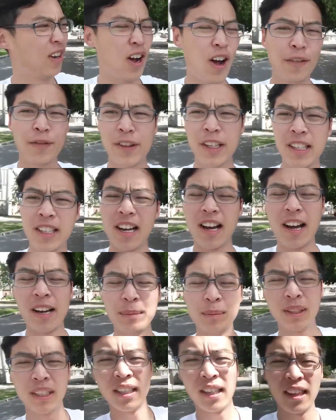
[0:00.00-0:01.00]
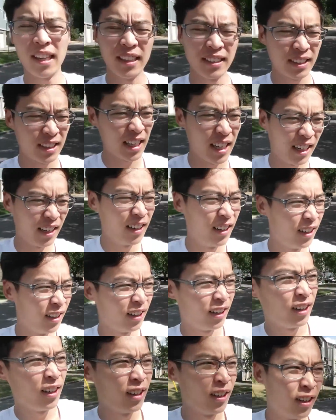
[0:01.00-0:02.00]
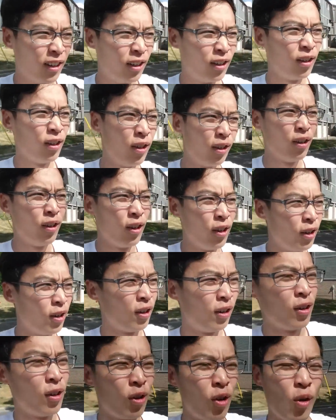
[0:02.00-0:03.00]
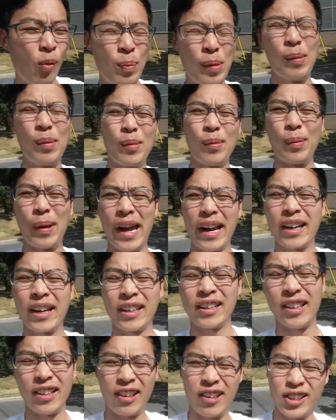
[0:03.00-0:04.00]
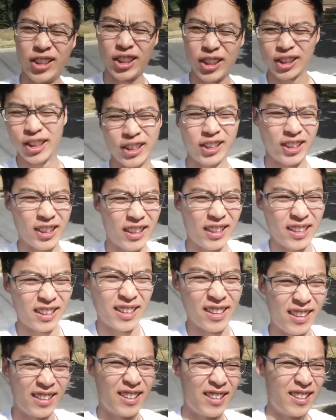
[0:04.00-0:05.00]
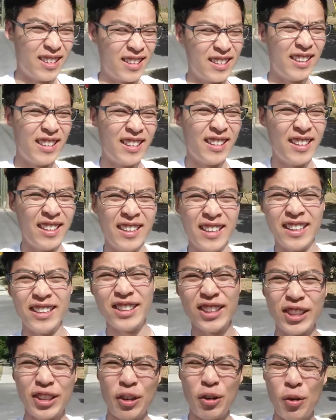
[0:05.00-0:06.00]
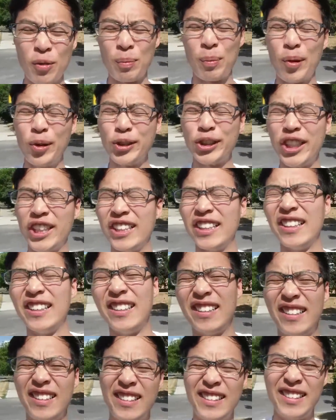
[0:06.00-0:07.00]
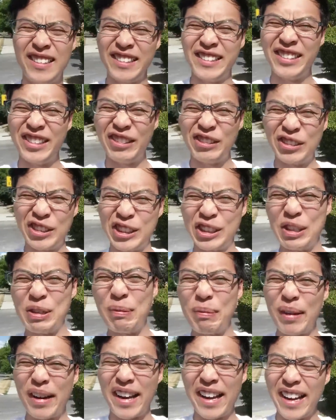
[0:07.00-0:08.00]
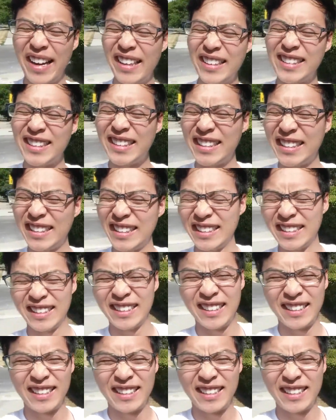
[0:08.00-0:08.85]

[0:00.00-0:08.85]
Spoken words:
Oftentimes, the things that hold people back are just it's just your own bullshit, your own stupid ass